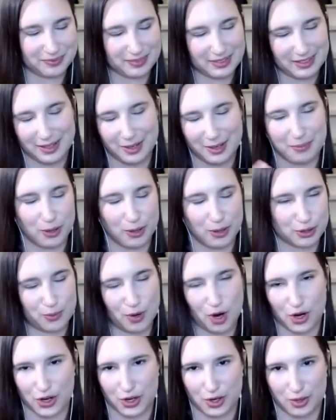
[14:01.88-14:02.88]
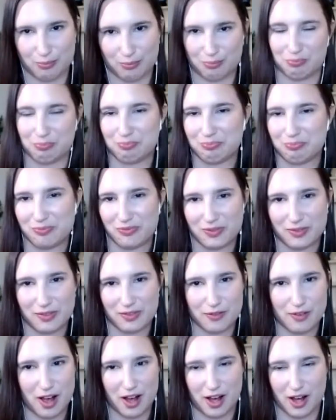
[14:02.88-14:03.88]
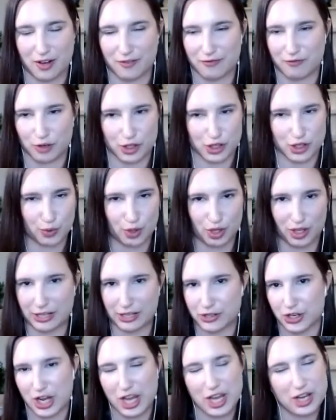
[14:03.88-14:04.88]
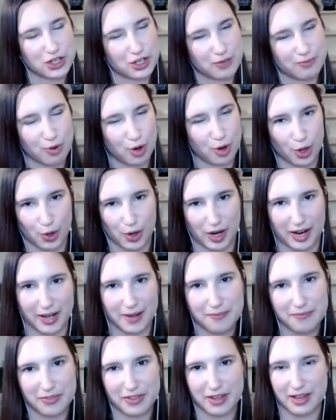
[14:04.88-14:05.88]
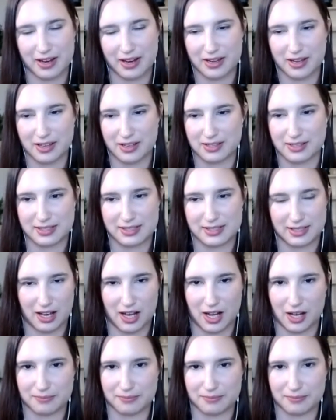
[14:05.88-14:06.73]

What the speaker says: postpartum virtual education program that is